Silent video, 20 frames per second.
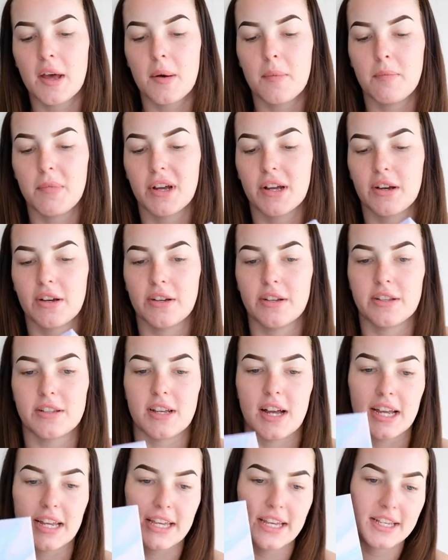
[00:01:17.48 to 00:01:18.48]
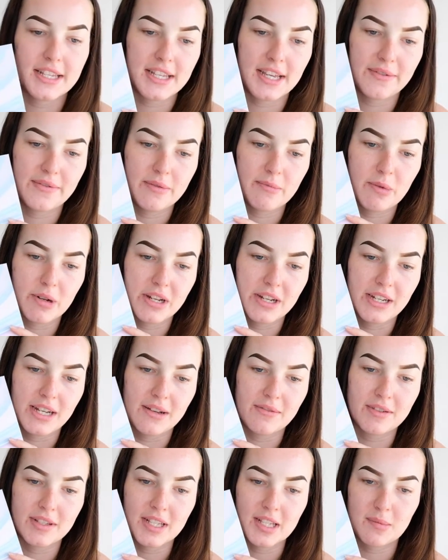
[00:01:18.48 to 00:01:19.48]
because I guess everybody
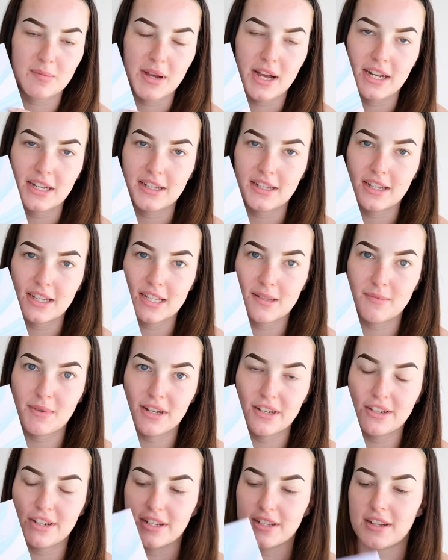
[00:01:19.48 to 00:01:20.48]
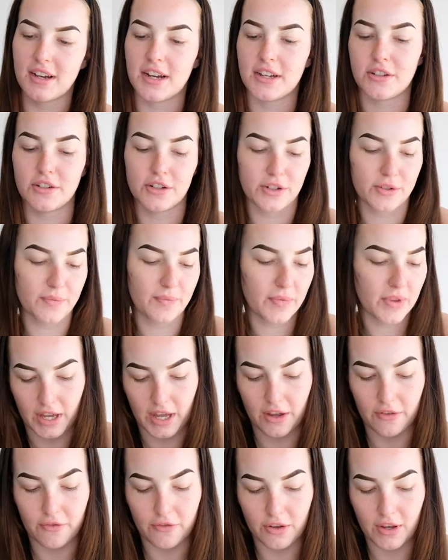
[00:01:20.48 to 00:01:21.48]
loves this palette as much as I do.
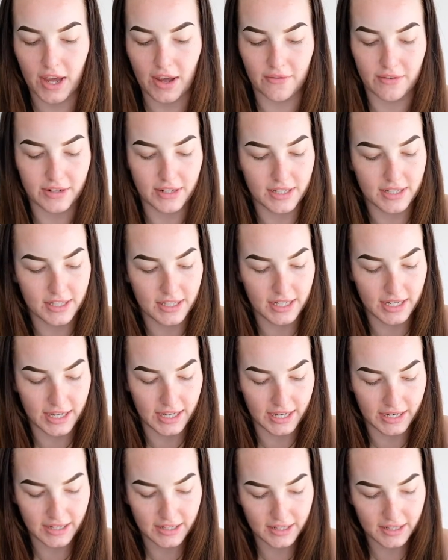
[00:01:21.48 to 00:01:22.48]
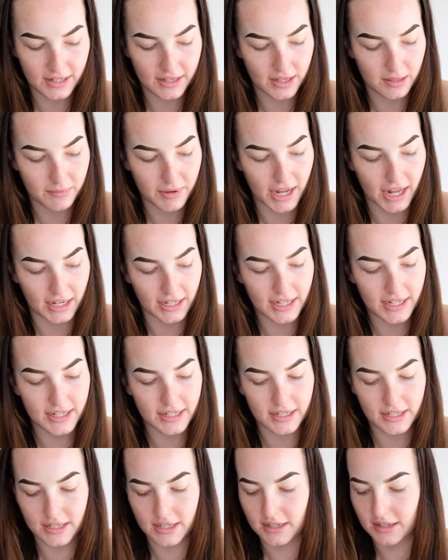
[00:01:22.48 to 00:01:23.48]
If you haven't seen the palette,